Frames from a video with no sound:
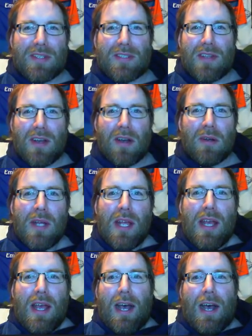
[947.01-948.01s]
So
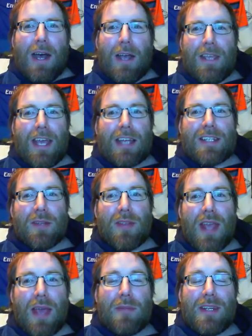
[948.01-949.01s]
uh, yeah,
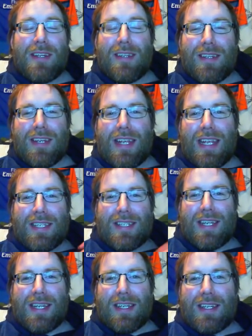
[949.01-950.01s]
Southampton is
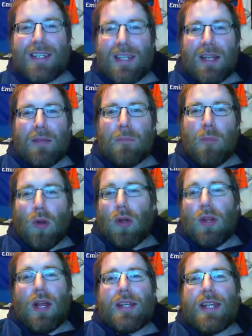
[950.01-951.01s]
in
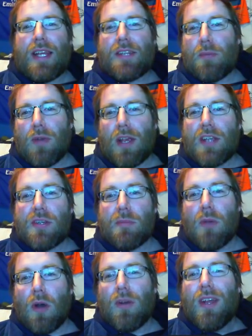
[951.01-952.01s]
borderline desperation
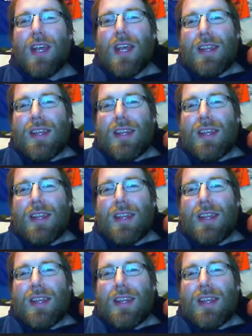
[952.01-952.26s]
mode.